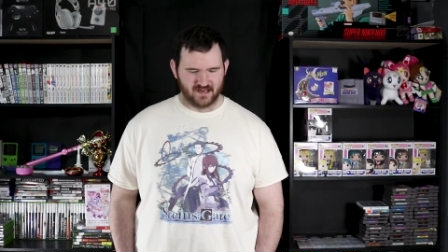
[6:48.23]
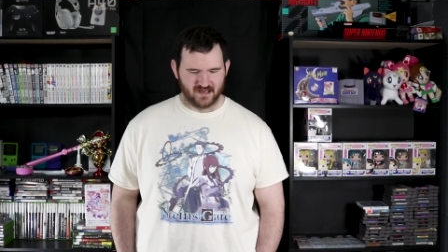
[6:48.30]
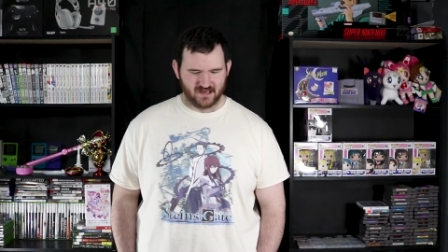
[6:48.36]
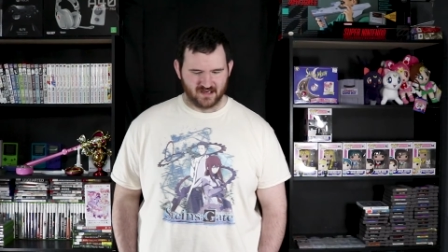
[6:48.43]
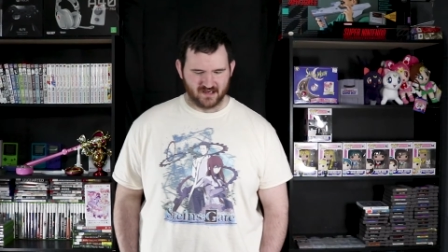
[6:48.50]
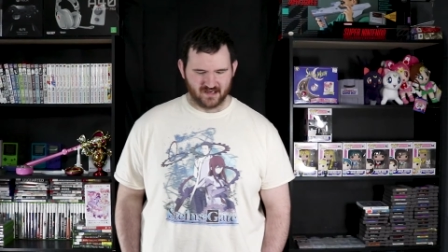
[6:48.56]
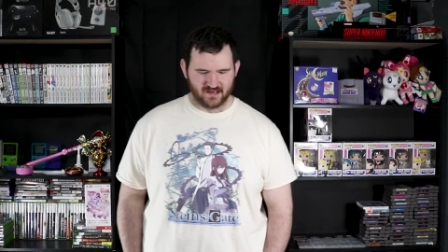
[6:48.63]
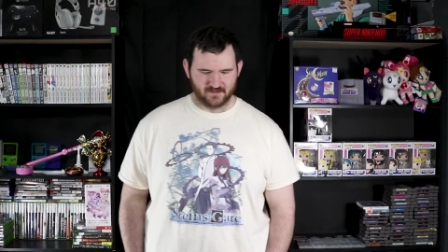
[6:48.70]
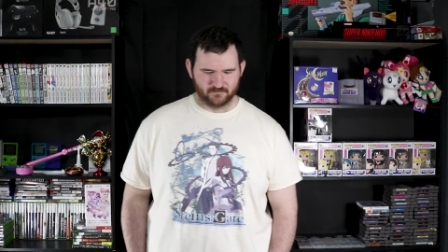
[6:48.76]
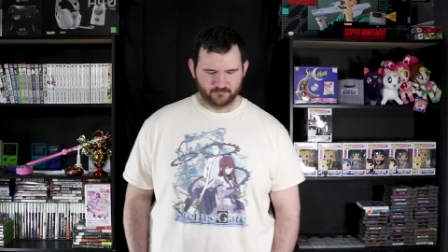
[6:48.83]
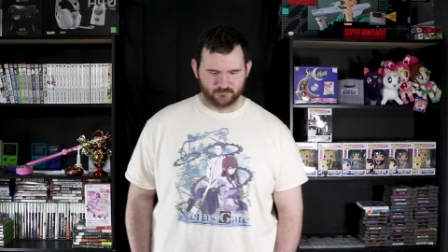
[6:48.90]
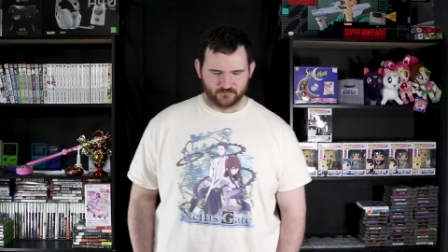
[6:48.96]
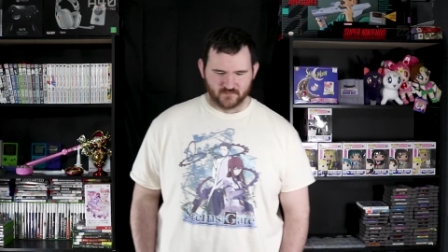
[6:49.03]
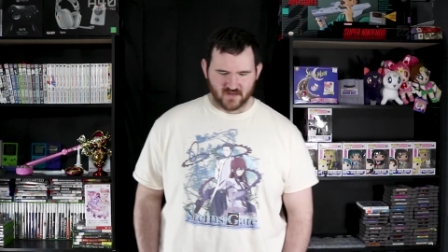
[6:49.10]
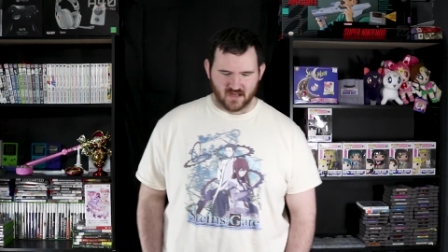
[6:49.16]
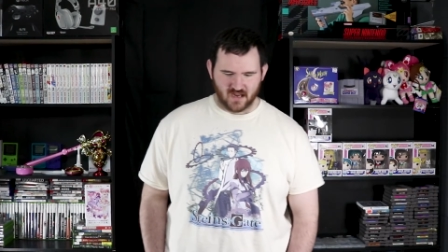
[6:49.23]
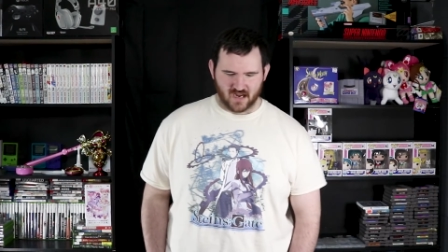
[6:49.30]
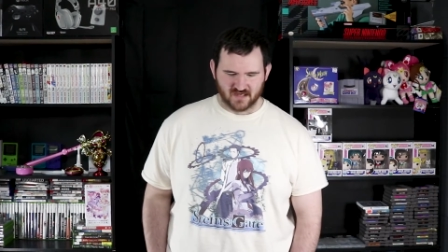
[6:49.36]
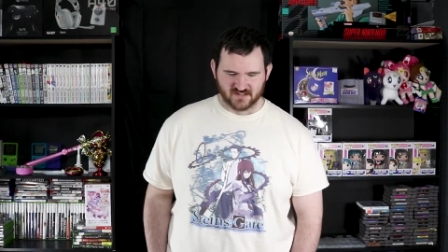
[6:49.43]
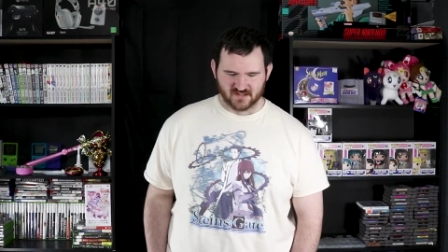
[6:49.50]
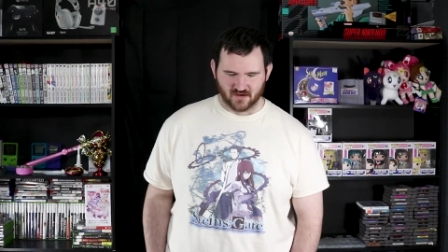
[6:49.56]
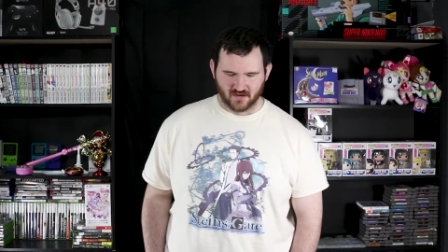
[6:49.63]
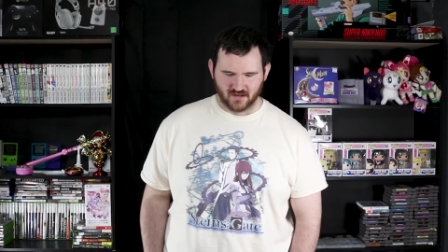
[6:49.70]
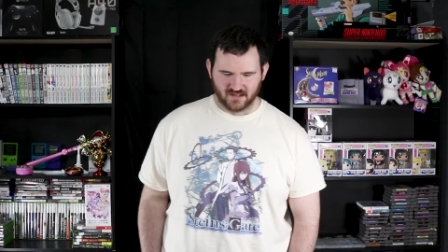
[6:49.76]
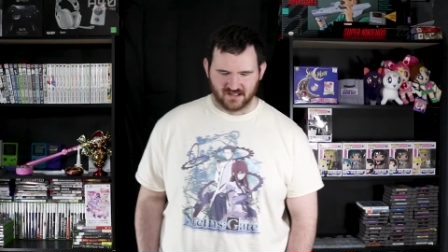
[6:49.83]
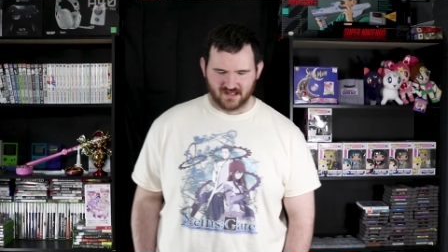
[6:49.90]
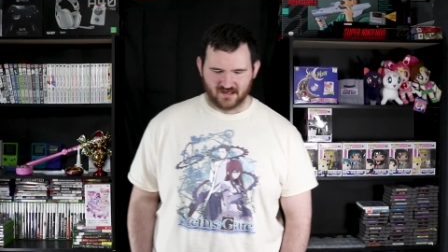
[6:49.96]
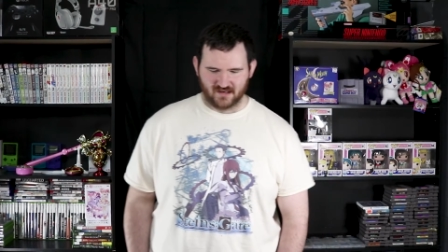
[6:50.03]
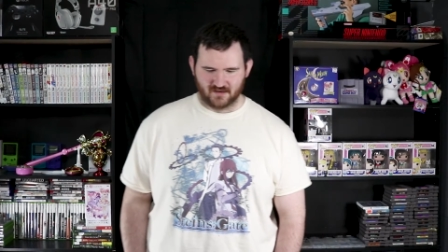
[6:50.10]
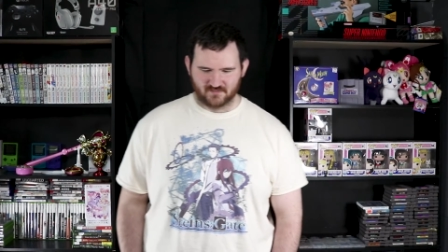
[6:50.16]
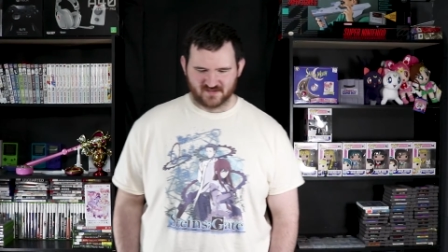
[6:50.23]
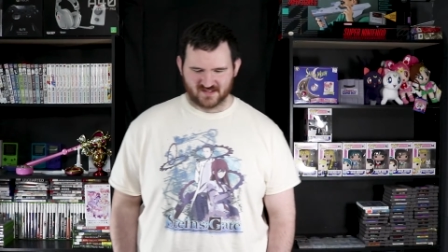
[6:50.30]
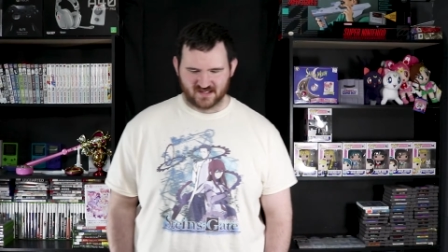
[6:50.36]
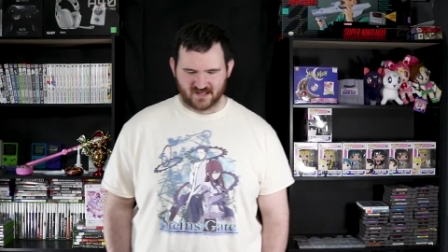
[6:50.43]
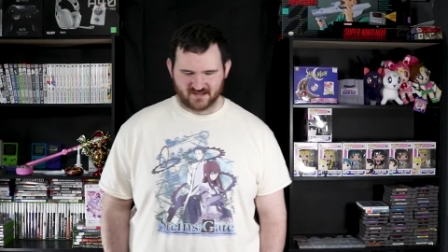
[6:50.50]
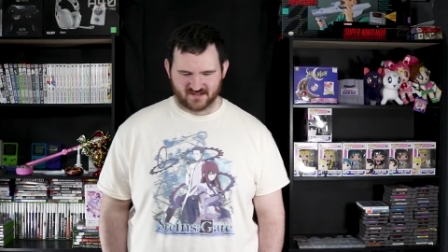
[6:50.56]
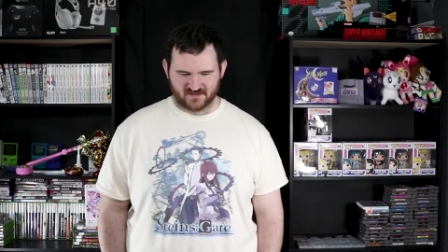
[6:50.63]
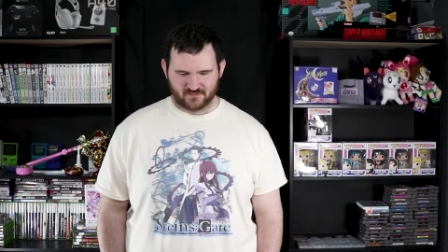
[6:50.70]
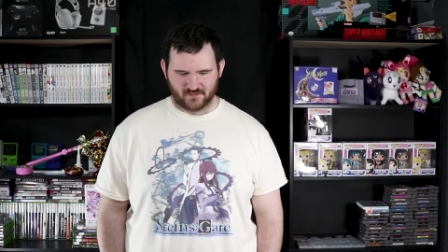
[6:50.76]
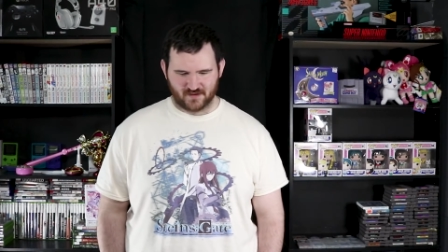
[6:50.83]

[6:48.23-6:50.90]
And I started getting obsessed